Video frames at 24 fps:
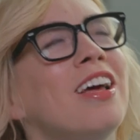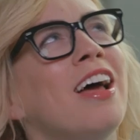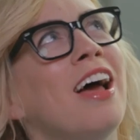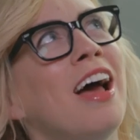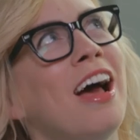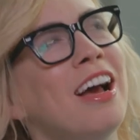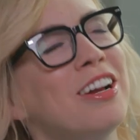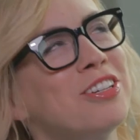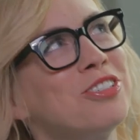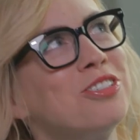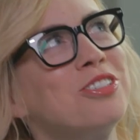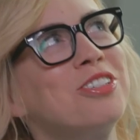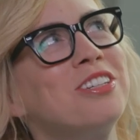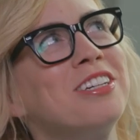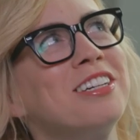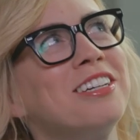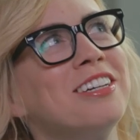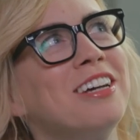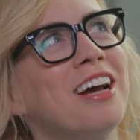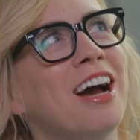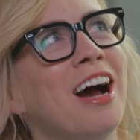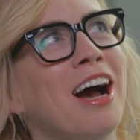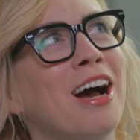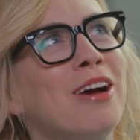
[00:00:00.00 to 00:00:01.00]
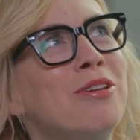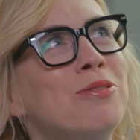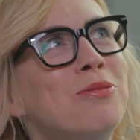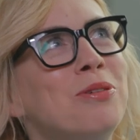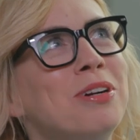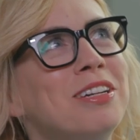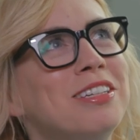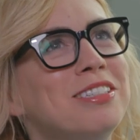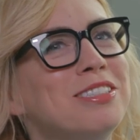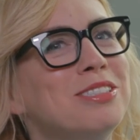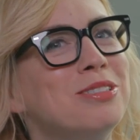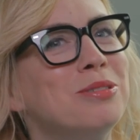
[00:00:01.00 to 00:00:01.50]
Actually, I
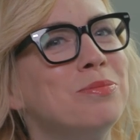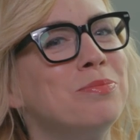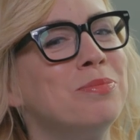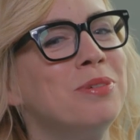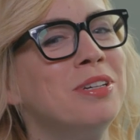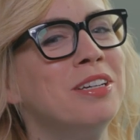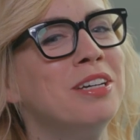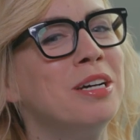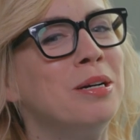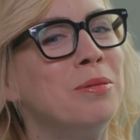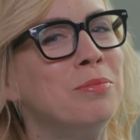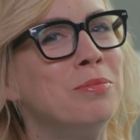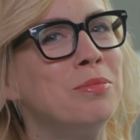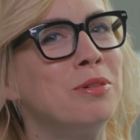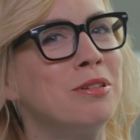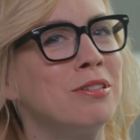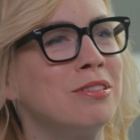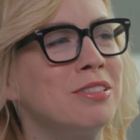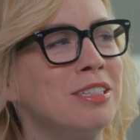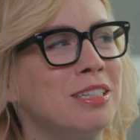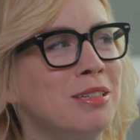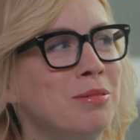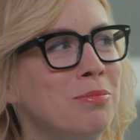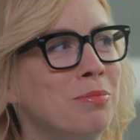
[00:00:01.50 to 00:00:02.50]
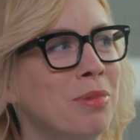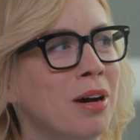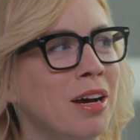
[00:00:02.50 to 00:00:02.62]
wanted to be a marine